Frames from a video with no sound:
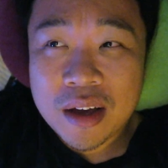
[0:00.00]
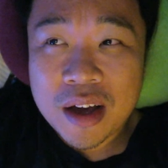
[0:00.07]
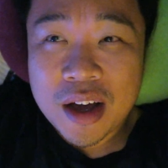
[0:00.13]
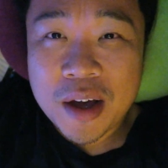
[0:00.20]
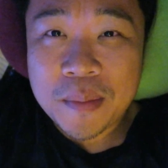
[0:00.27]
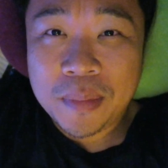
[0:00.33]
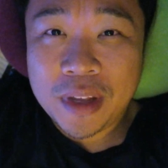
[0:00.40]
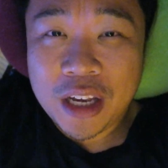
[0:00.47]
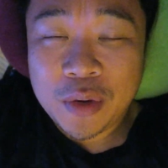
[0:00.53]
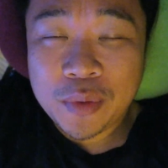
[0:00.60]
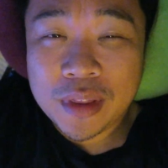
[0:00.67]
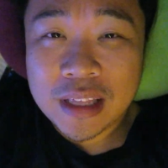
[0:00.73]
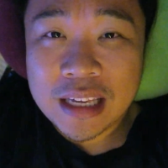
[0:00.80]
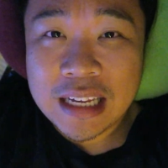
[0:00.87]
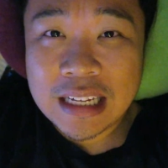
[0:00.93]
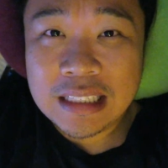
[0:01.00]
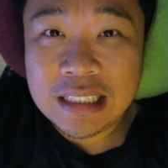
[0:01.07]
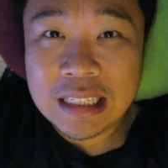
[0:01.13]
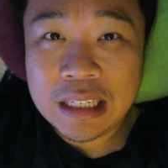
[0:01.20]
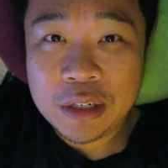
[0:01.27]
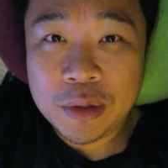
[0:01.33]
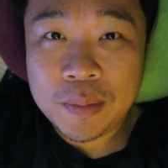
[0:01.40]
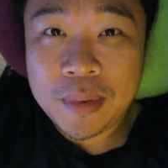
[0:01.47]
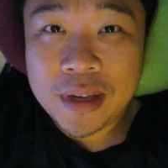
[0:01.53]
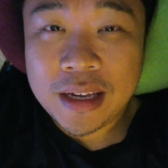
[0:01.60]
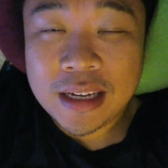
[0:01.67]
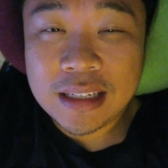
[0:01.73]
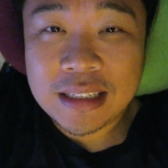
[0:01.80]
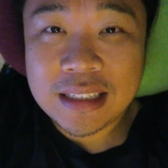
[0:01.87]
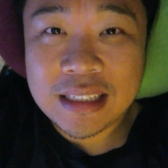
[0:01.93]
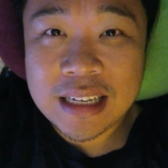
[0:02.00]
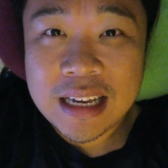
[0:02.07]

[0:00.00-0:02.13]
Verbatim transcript: um, played with the kids a little bit,